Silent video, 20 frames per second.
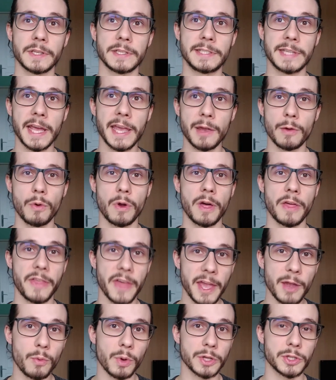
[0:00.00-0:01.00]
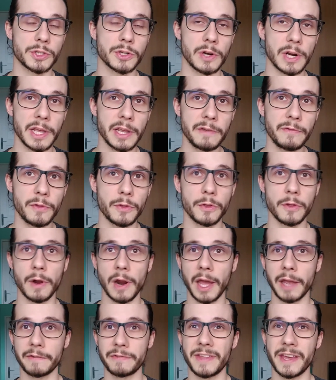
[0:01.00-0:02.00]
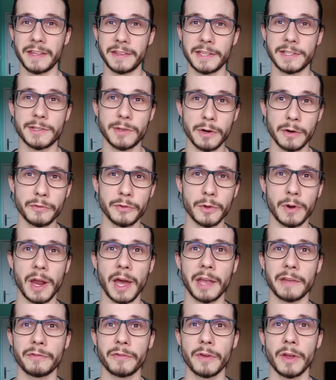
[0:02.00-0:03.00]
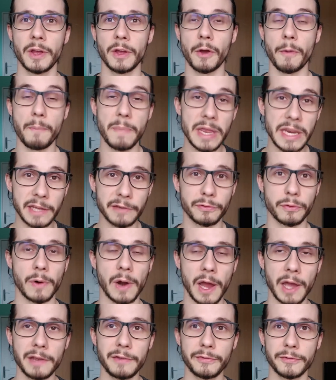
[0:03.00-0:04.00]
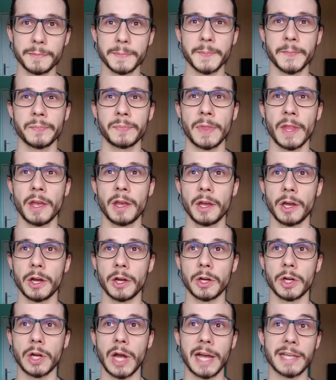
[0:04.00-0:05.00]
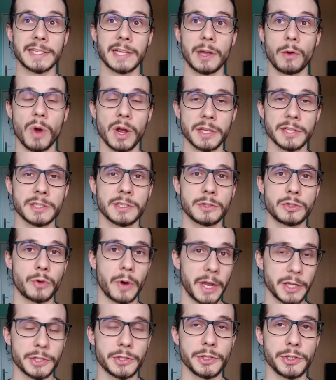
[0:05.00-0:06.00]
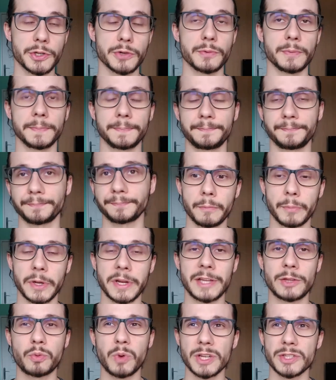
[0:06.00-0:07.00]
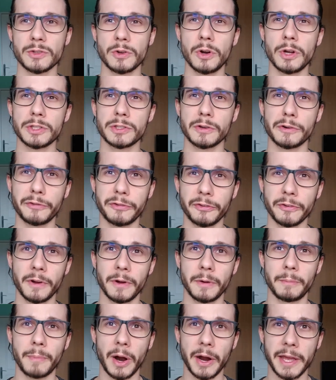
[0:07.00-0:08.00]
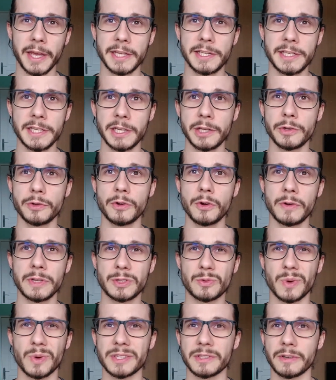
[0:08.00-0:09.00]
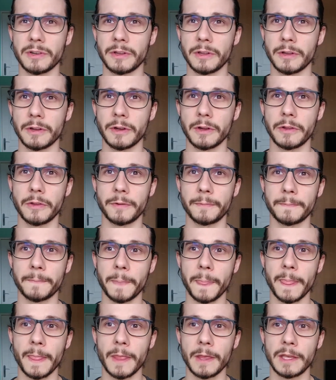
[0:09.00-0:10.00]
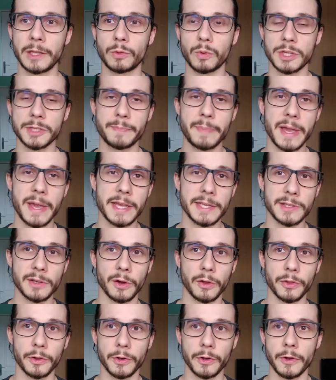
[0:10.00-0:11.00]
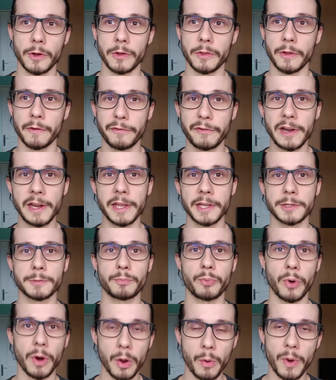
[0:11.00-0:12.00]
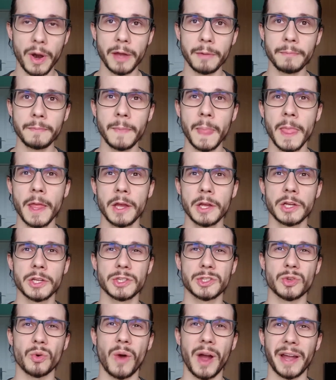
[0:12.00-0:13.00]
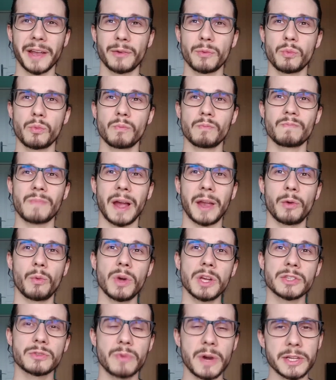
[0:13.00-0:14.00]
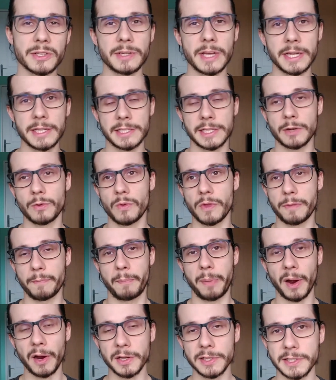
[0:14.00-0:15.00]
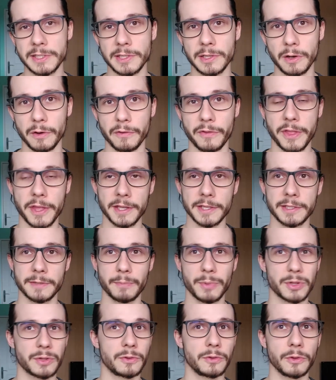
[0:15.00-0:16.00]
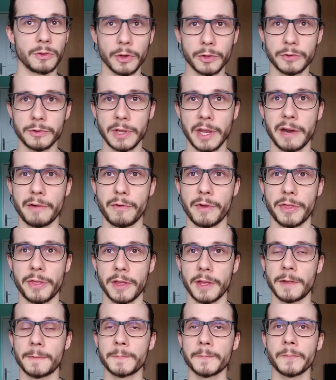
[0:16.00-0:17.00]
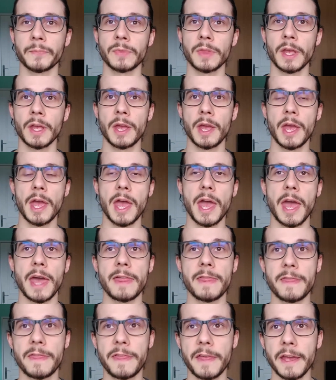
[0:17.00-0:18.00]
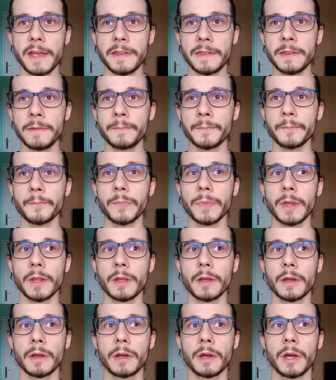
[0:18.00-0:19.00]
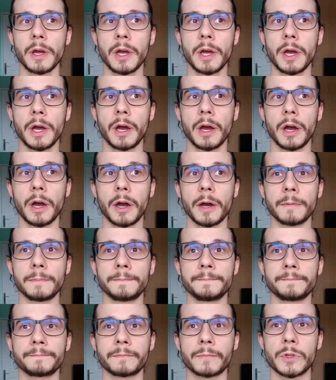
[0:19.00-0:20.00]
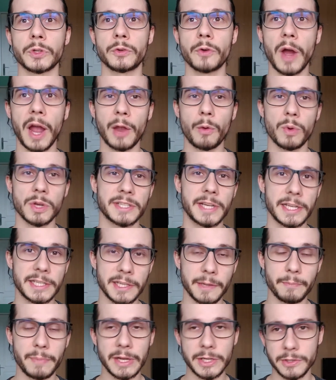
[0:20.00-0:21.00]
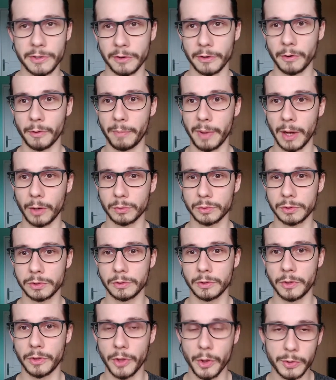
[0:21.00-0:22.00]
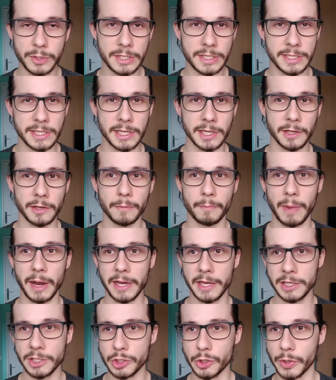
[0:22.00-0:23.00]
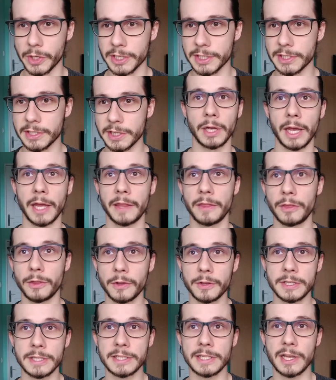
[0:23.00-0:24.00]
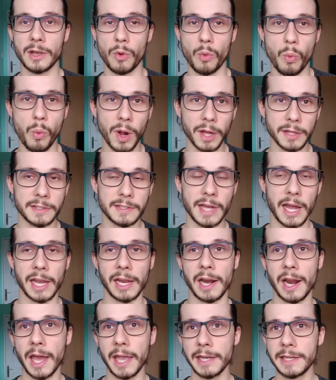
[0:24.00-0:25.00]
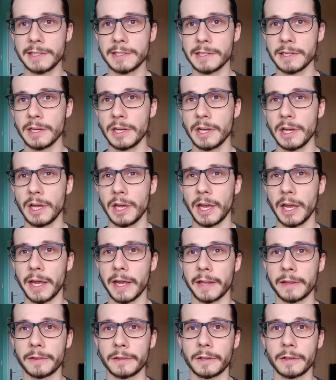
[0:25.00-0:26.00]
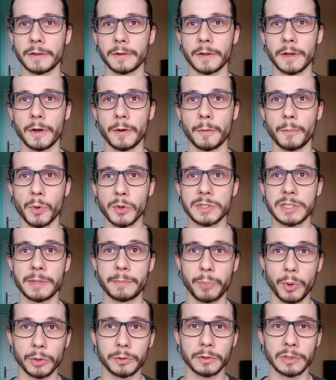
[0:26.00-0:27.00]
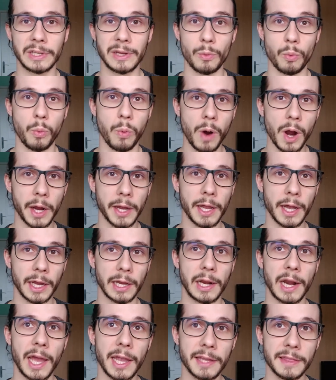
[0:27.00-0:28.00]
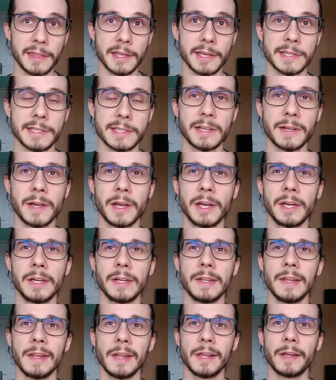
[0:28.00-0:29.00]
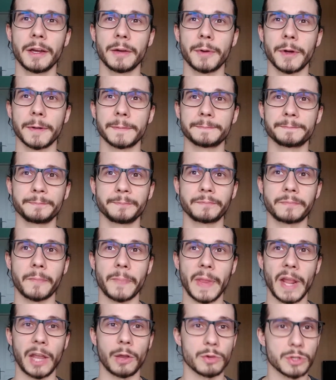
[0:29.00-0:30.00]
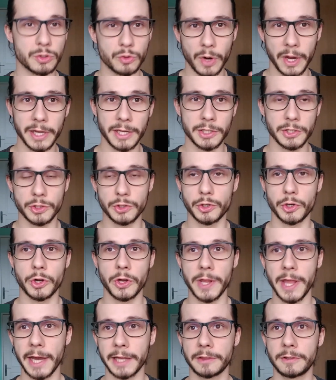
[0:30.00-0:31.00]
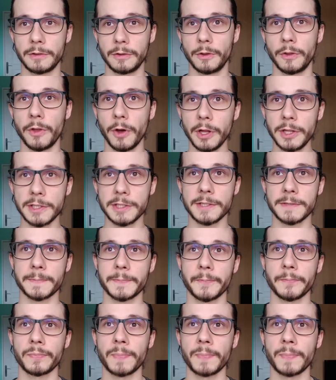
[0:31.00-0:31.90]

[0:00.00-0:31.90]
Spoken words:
they want to live, the life they deserve, a meaningful life, as I was trying to do. But it was a lot of marketing, it was based on an affiliate program. So I was resonating with parts of this, but not everything. And then I was getting better about noticing my interest and noticing what I liked, and most importantly, why I liked this. I was trying to connect the dots,